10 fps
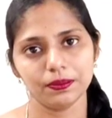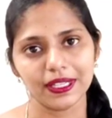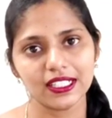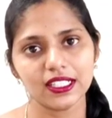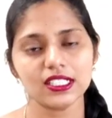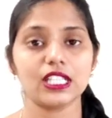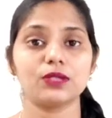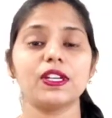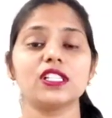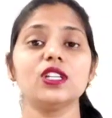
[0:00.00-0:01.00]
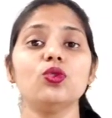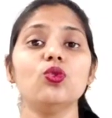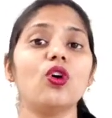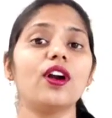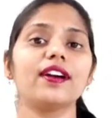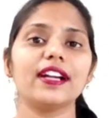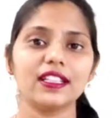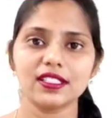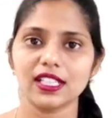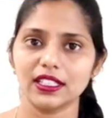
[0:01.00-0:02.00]
the beginners especially who are
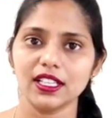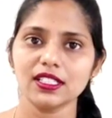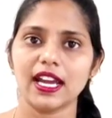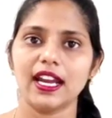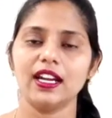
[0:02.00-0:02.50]
reading this ethics